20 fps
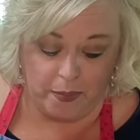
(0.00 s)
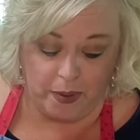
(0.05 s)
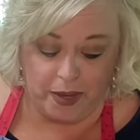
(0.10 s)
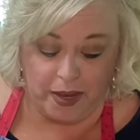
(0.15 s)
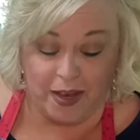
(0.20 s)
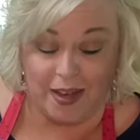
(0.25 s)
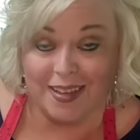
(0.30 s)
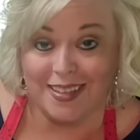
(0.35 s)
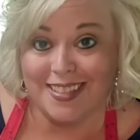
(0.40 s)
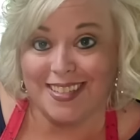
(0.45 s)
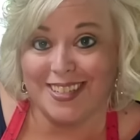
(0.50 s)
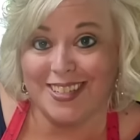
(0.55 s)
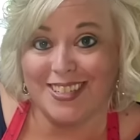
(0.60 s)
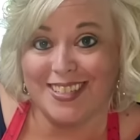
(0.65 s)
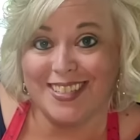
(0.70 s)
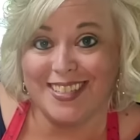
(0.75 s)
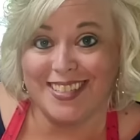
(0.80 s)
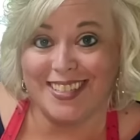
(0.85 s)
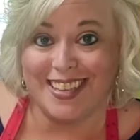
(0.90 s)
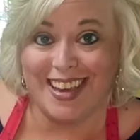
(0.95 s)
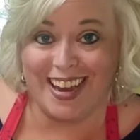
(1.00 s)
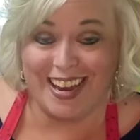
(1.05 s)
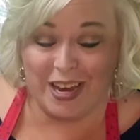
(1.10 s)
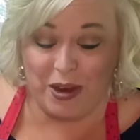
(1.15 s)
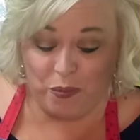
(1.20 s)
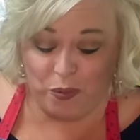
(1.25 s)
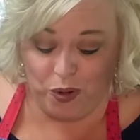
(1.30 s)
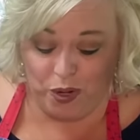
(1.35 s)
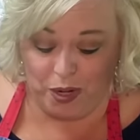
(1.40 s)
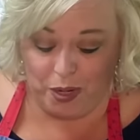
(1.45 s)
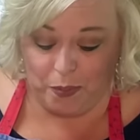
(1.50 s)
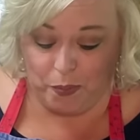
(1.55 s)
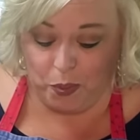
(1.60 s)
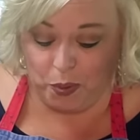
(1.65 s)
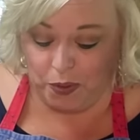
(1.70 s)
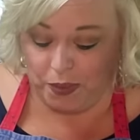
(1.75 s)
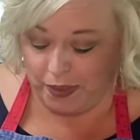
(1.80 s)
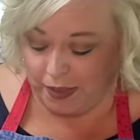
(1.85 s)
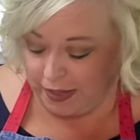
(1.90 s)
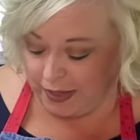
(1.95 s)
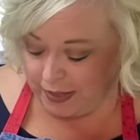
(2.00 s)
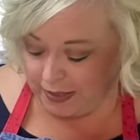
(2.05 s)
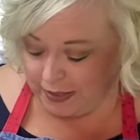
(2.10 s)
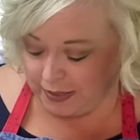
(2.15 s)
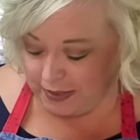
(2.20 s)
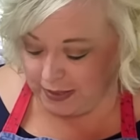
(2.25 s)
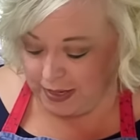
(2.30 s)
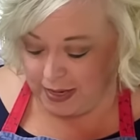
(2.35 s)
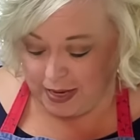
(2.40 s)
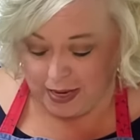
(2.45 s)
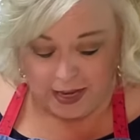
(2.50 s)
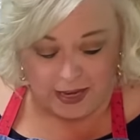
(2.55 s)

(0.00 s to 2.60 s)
because in just a second we're going to put this